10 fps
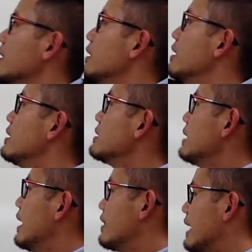
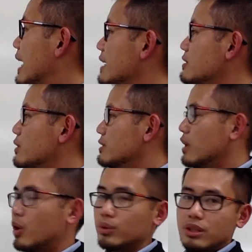This and that is just
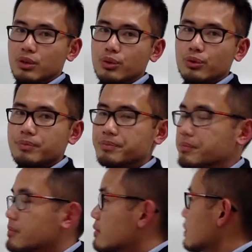the whole du.
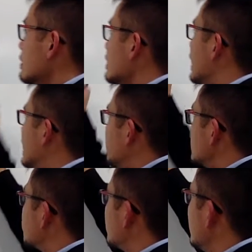And let me
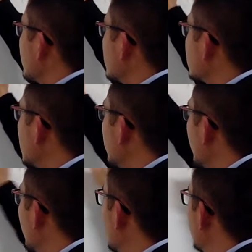just put it on the side
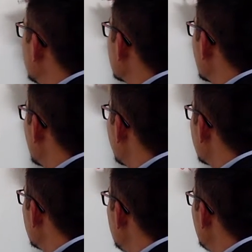though. So we have
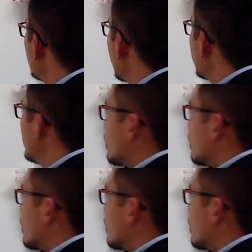the du right here